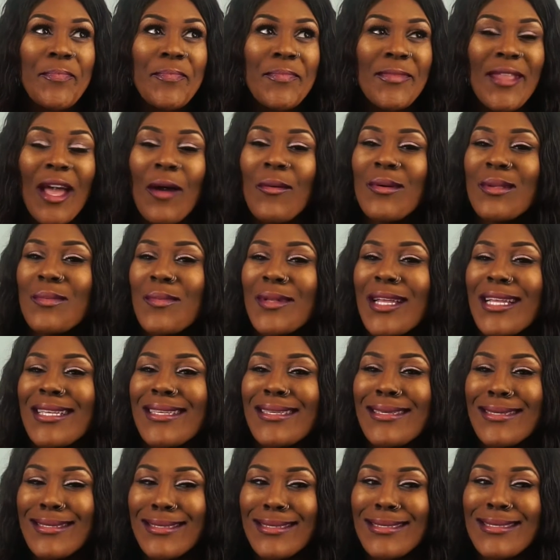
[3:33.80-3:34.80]
that was when I
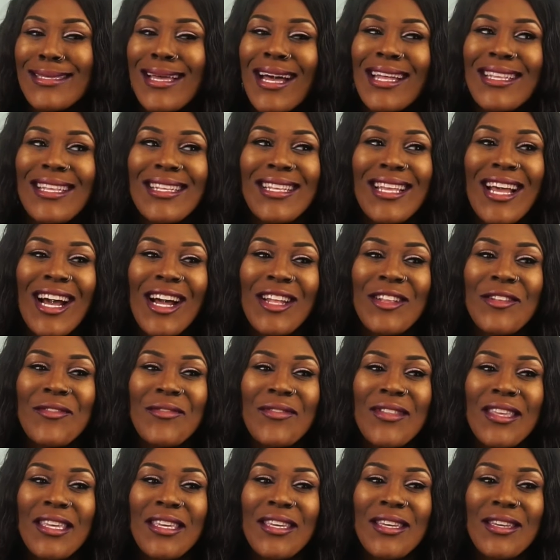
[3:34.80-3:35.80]
just started kind of
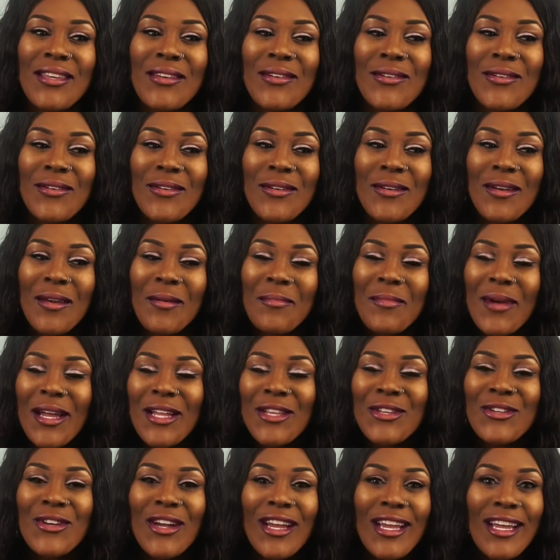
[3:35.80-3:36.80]
thinking, oh, I
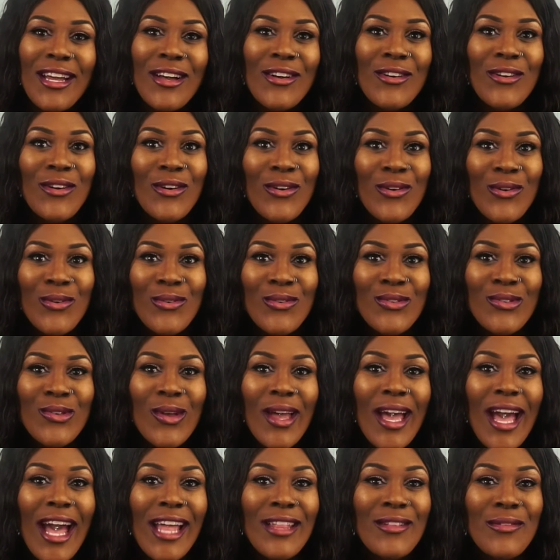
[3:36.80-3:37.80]
might try alcohol. So
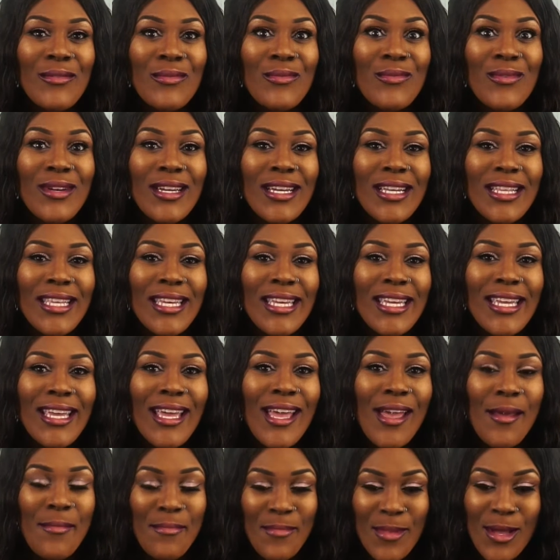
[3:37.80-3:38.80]
I hadn't really
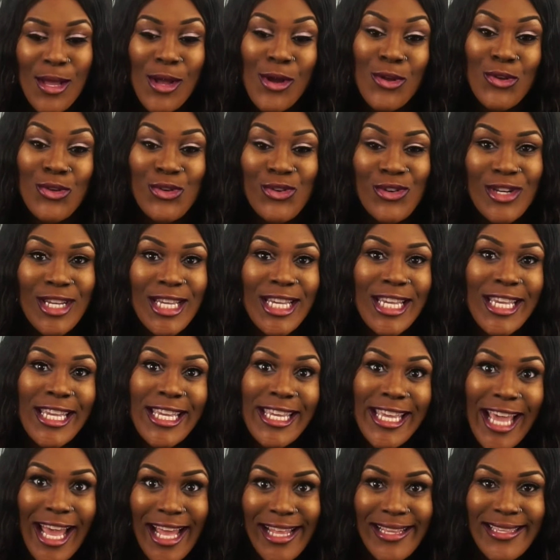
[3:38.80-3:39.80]
begun drinking
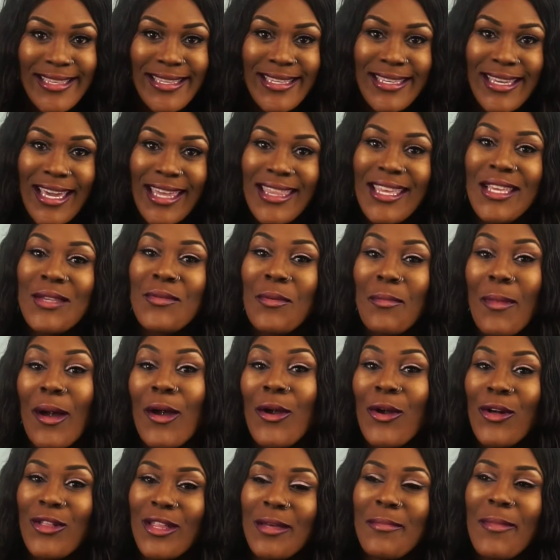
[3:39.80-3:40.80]
yet, and these were my
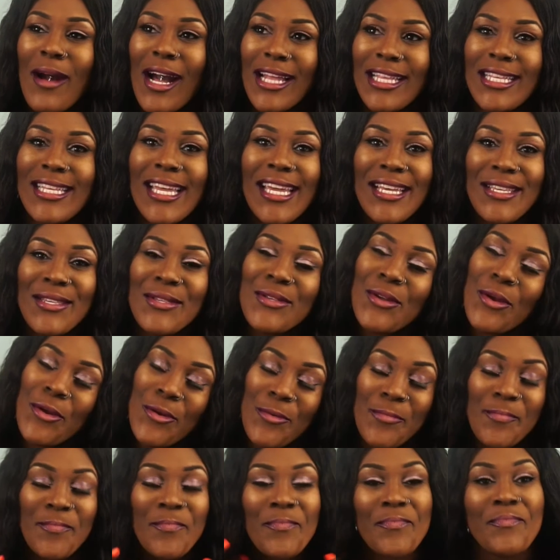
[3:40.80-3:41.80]
early party days.
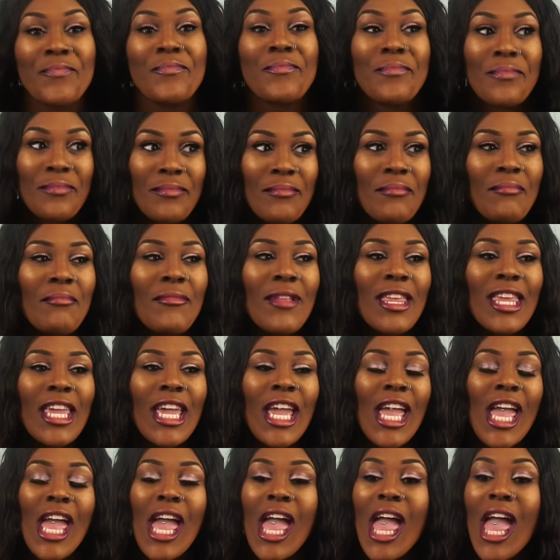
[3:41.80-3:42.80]
So
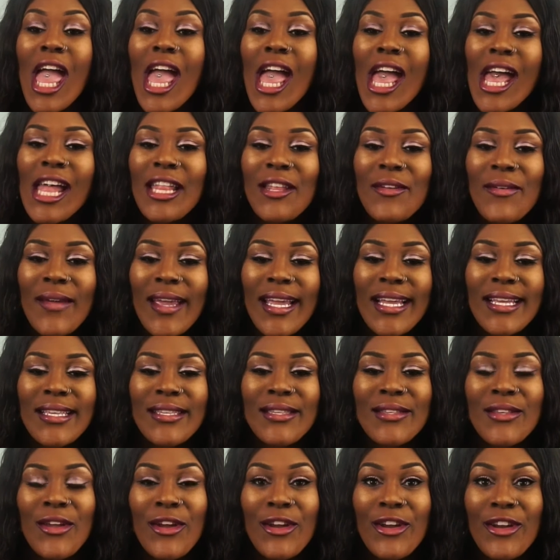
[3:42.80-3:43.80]
anyway,
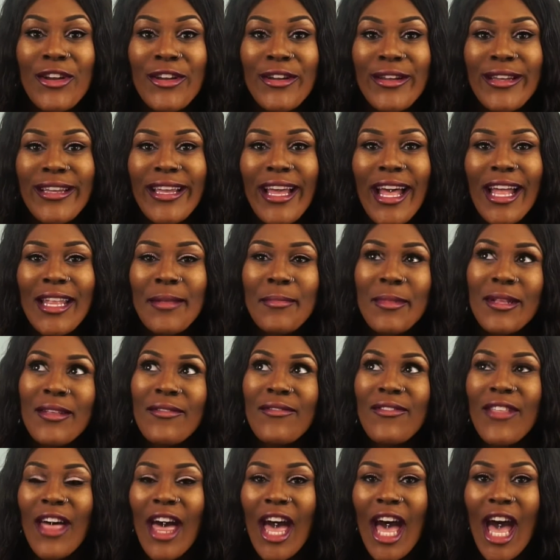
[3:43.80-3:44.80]
so had a bit
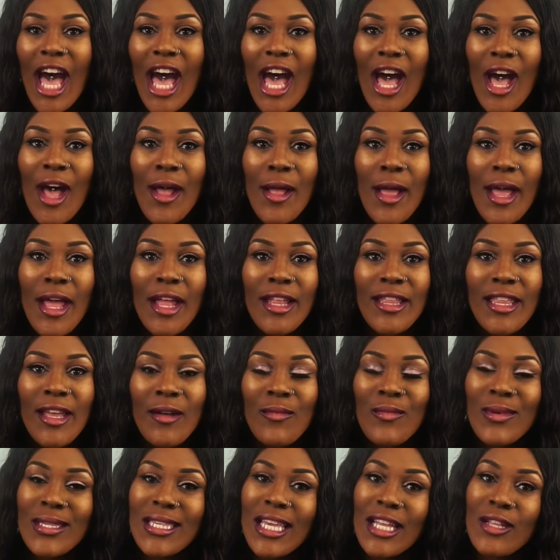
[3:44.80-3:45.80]
of that, and
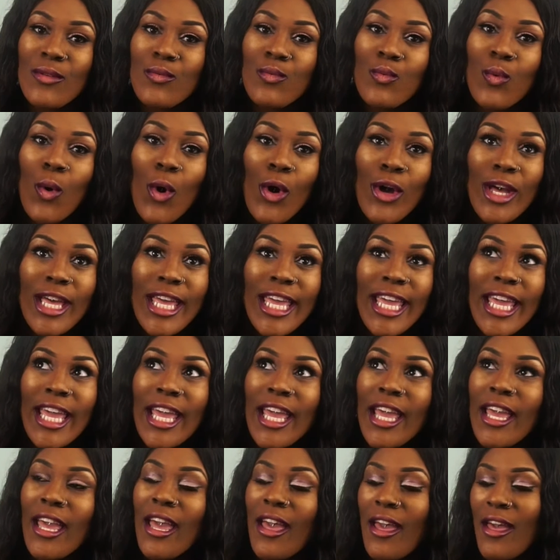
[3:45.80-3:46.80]
then we started
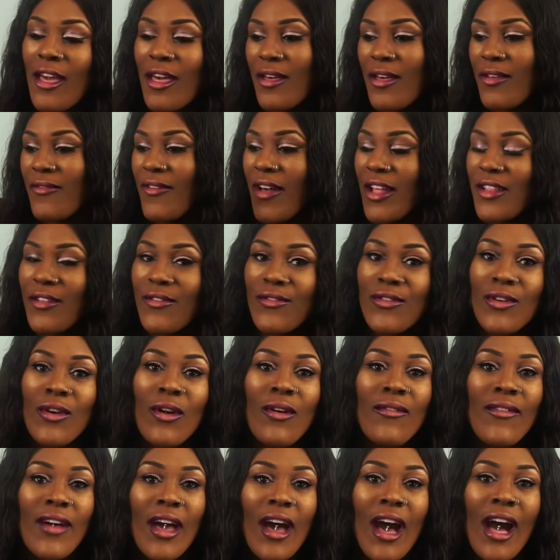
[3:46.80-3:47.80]
walking, found a few
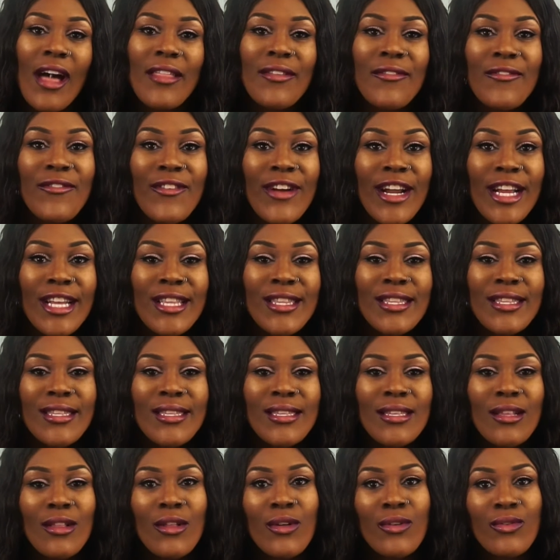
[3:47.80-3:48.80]
of our other
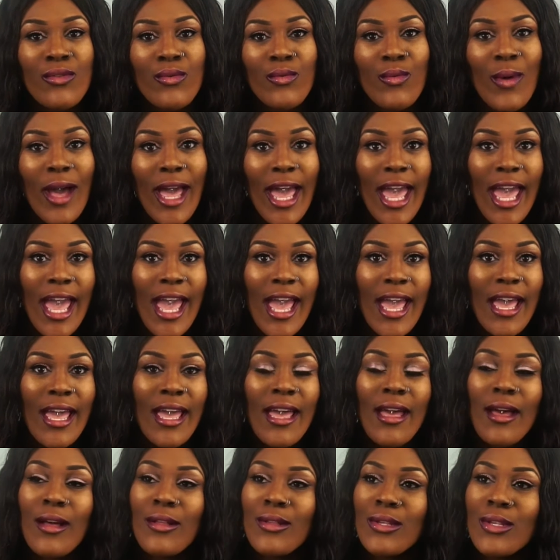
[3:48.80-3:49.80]
friends along the way,
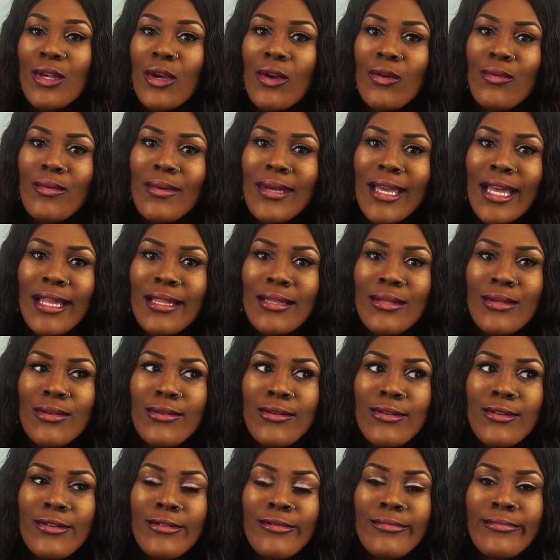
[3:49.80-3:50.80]
and so we get
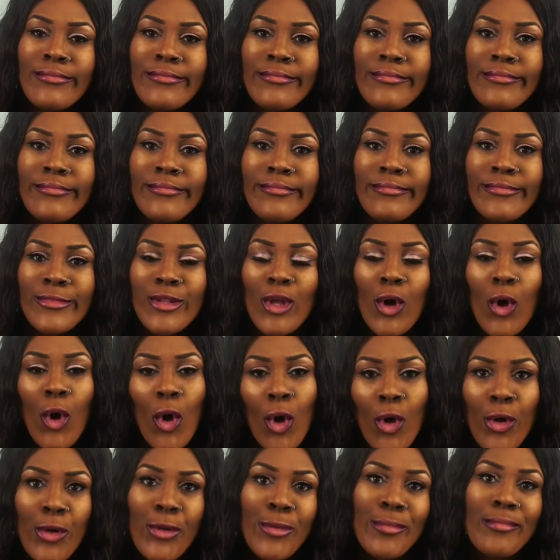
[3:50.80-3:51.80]
to the
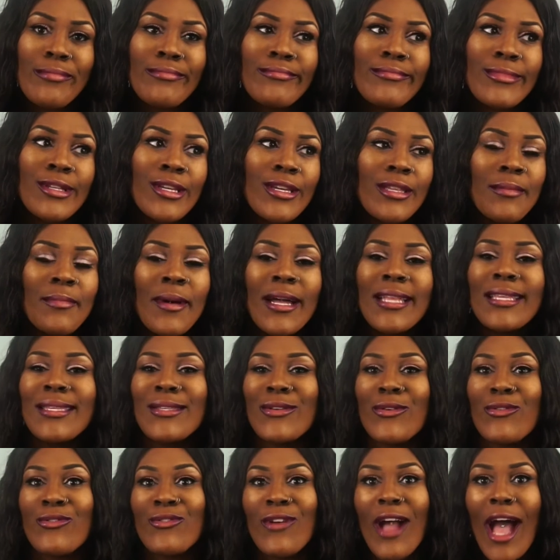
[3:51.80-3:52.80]
hall. So the party's
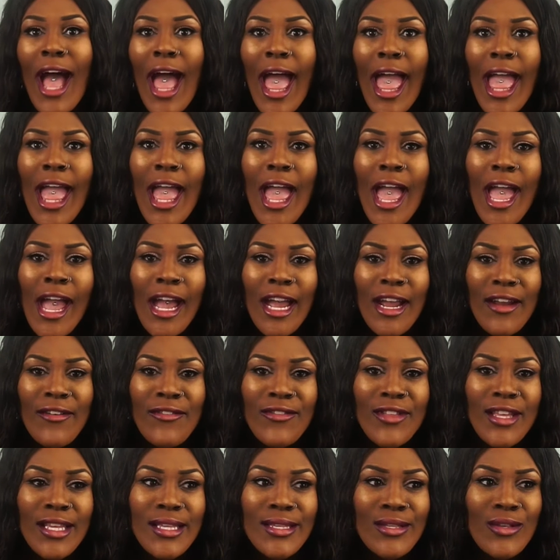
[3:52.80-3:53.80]
alright,
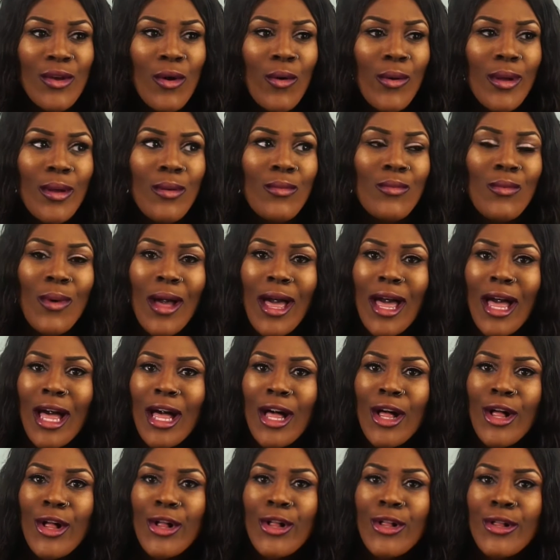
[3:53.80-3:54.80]
everything's going
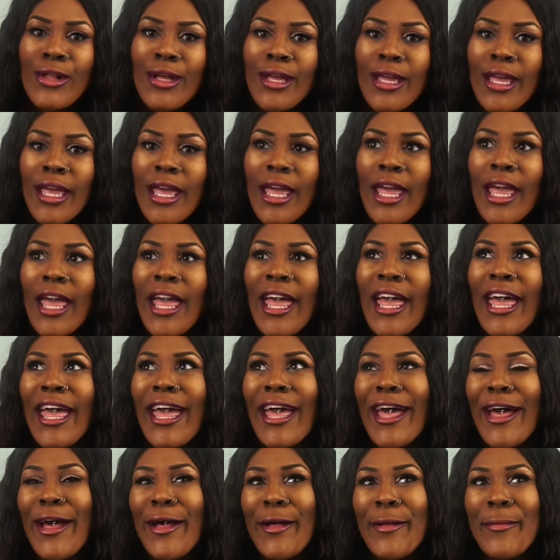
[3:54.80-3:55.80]
well.
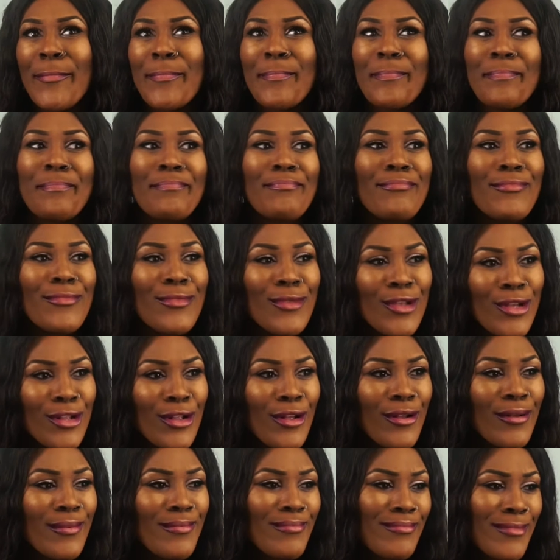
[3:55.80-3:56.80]
You
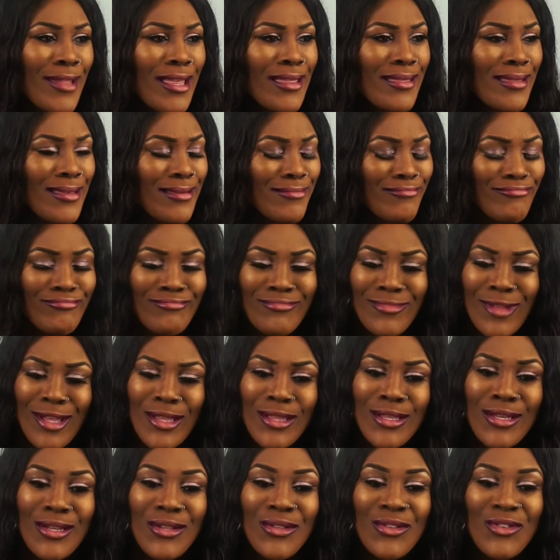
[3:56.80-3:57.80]
know,
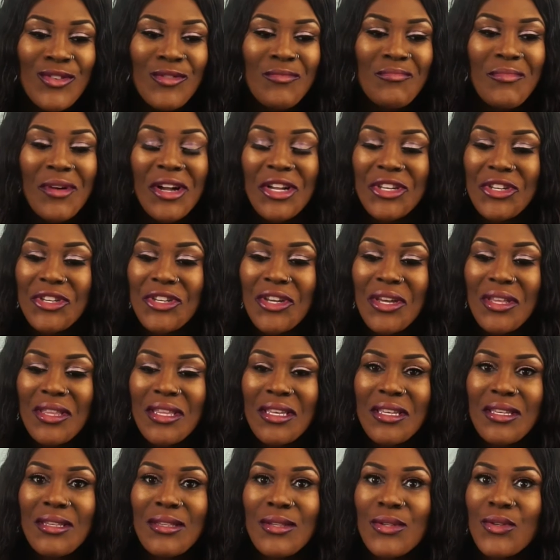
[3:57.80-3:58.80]
nothing too much,
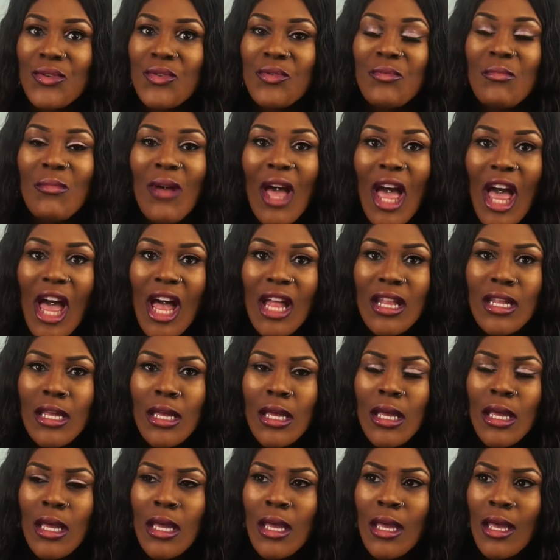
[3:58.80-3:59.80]
nothing's too bad.
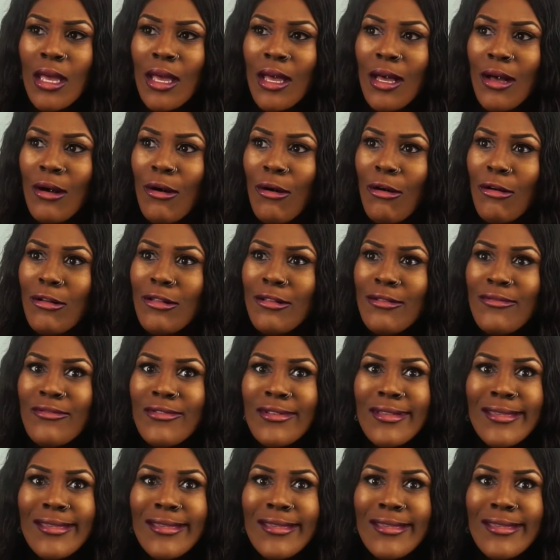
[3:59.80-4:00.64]
All of a